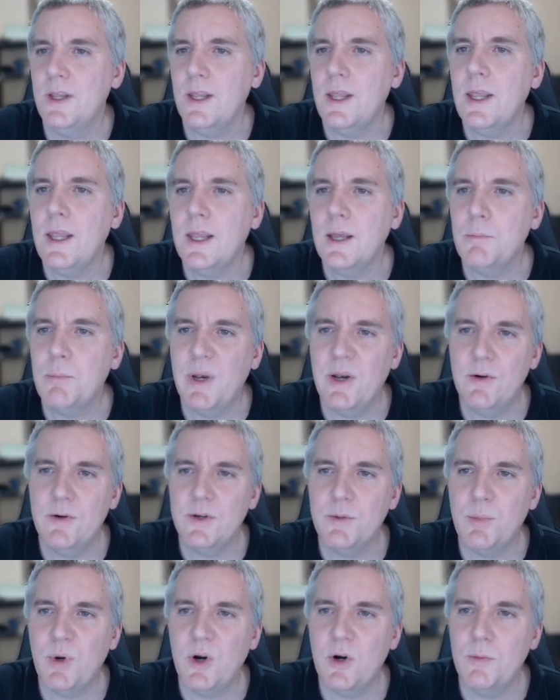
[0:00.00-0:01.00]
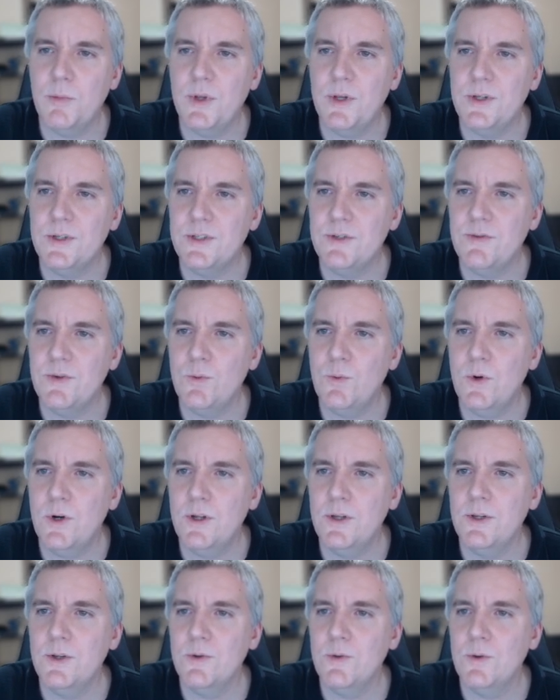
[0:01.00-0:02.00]
And parent department is if you
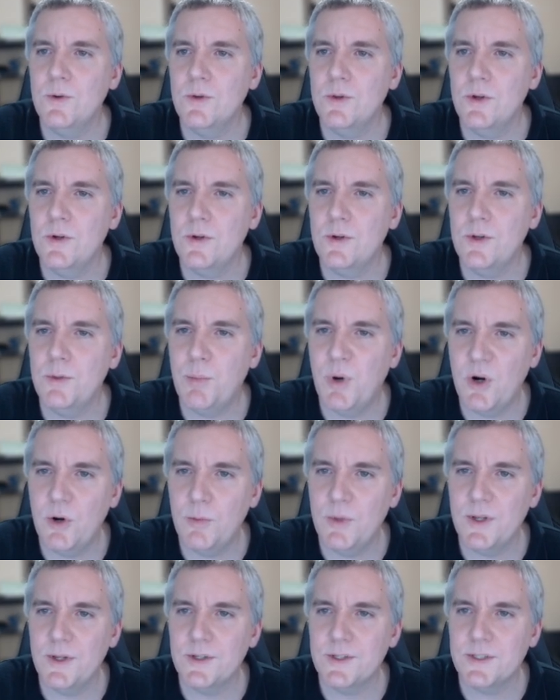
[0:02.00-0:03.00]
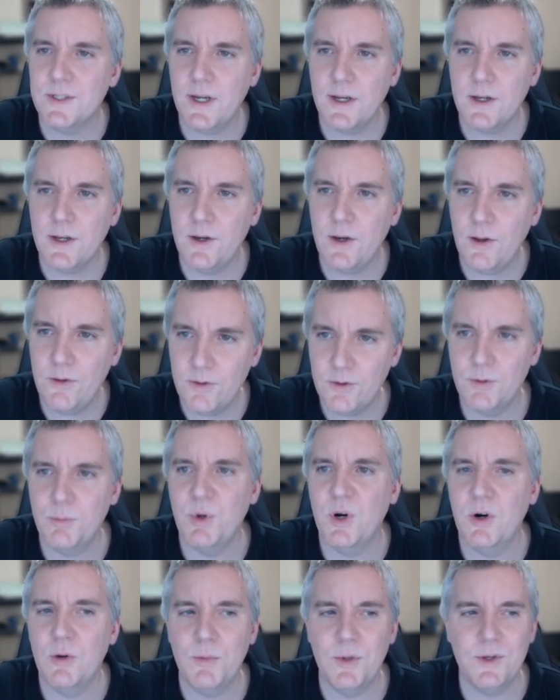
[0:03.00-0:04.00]
want the department inside another
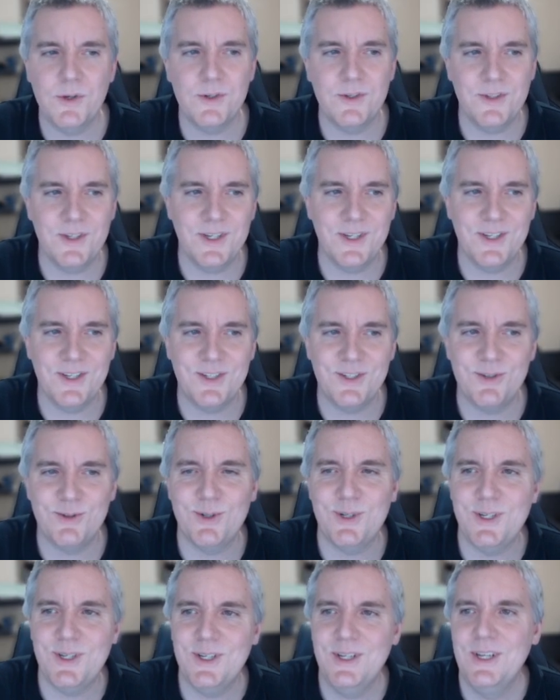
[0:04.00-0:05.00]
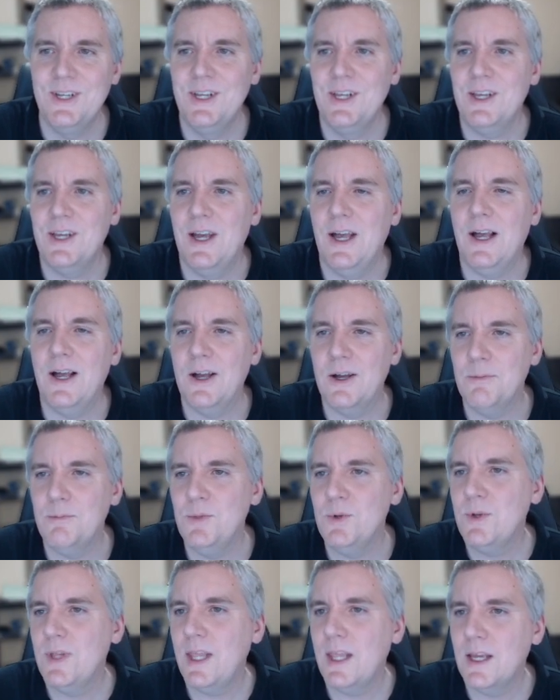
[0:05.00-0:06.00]
department, like a tree,
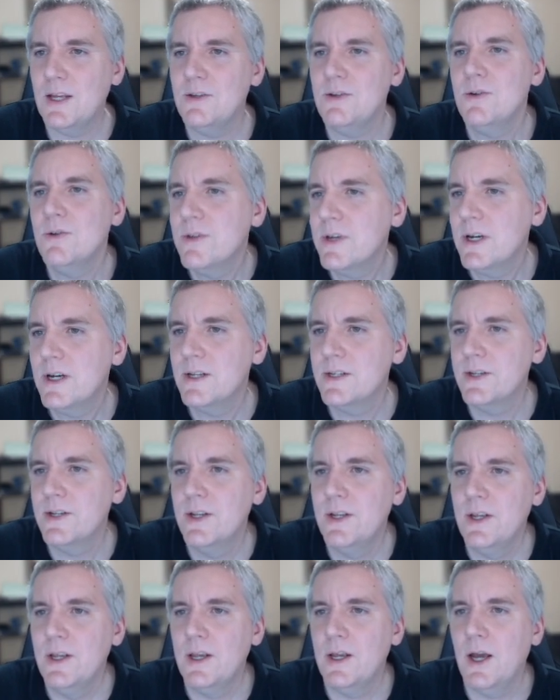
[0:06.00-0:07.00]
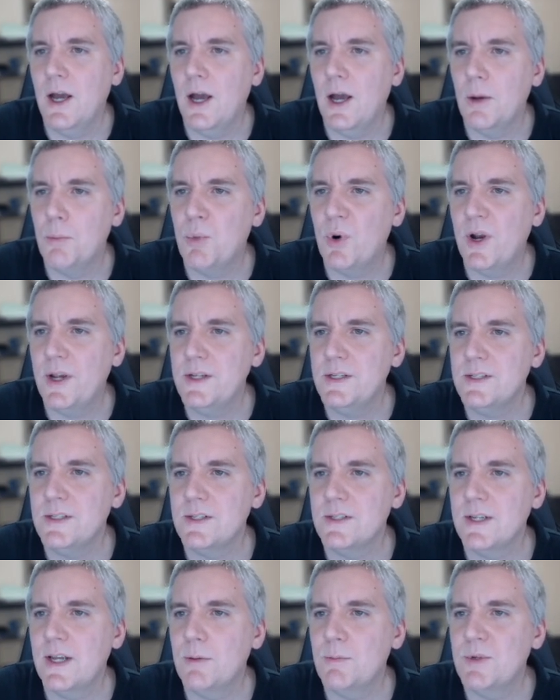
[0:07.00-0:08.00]
you can do that. Price
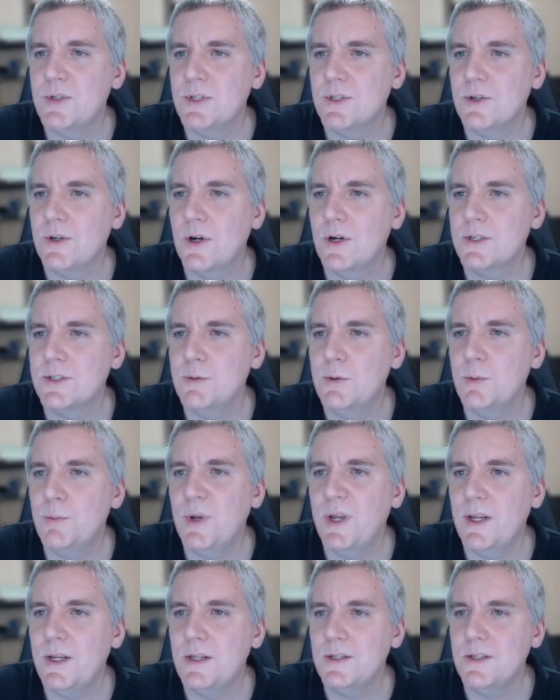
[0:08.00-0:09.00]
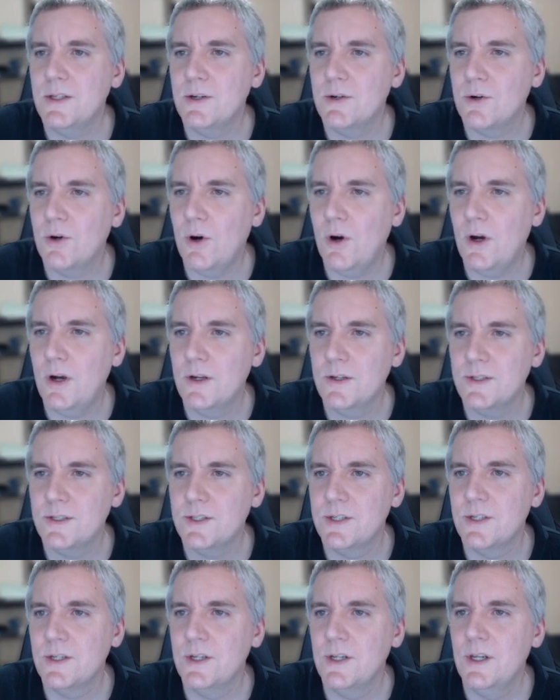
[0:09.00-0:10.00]
is how much the customer pays, and
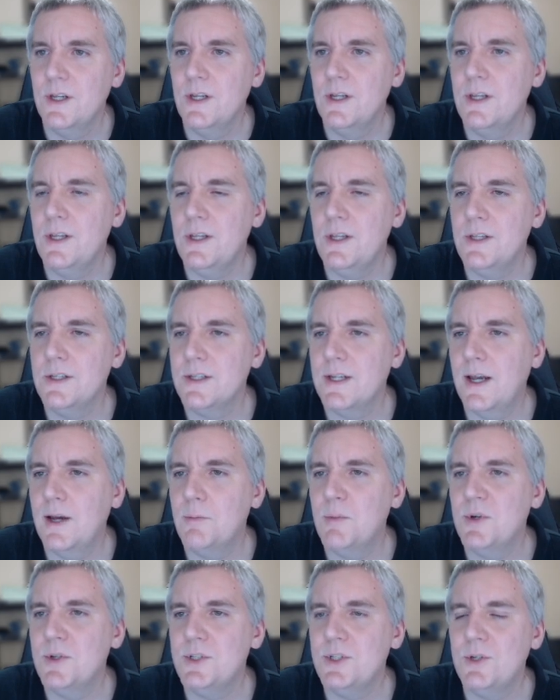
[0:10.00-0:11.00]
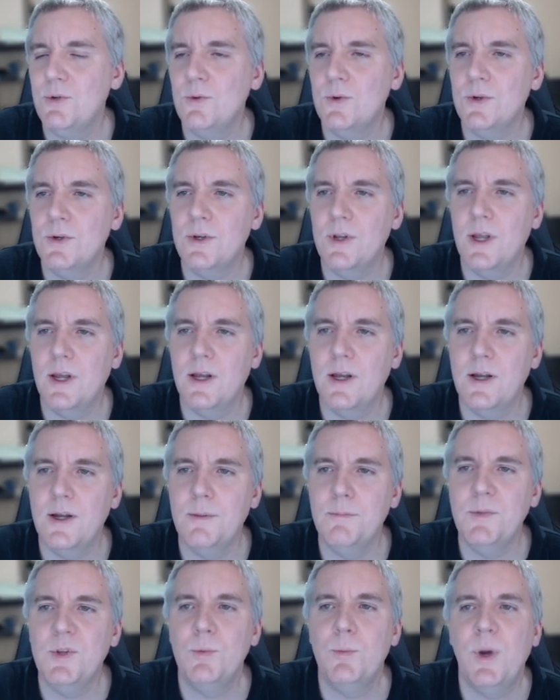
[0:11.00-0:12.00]
cost is how much you would
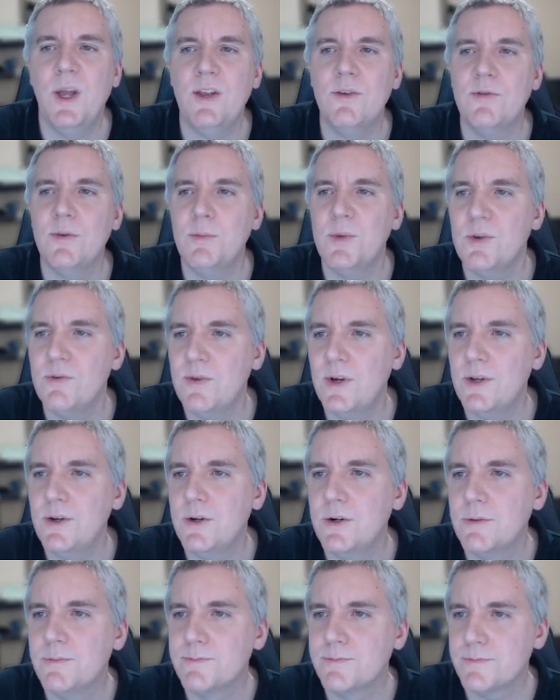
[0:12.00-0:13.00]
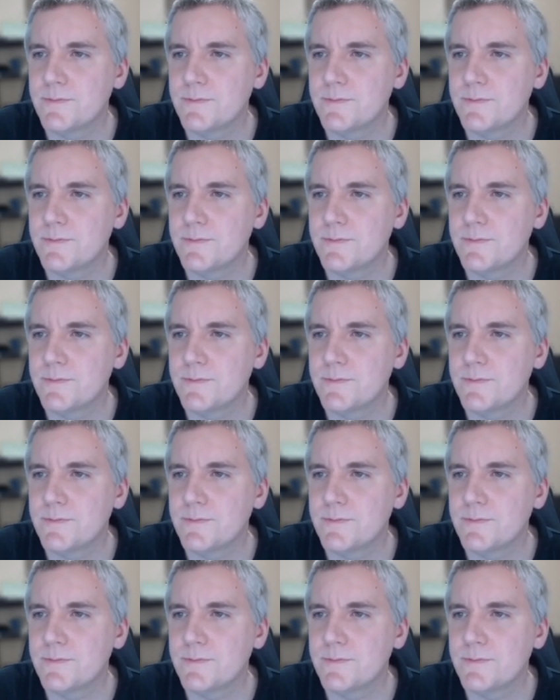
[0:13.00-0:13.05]
you pay from your vendor.